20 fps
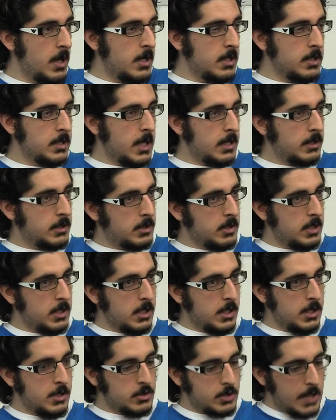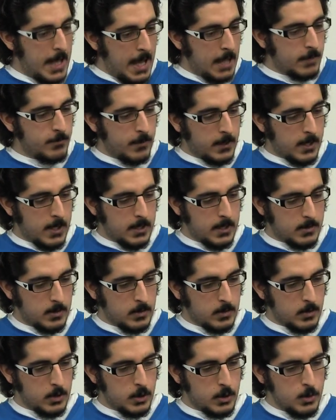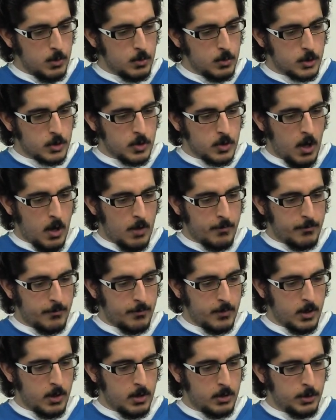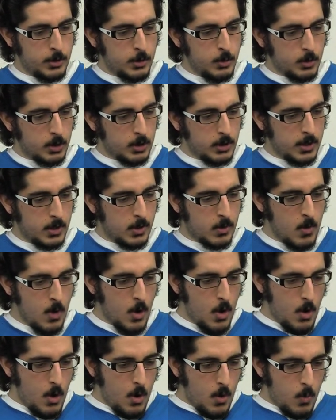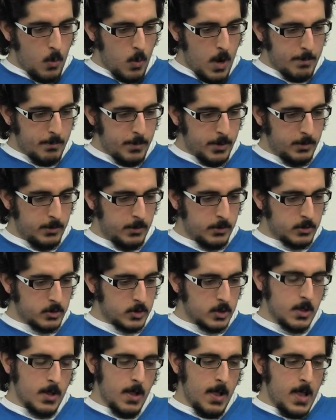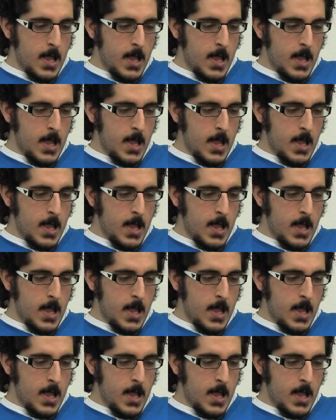yet he is advocating the use of uh, nuclear weapons.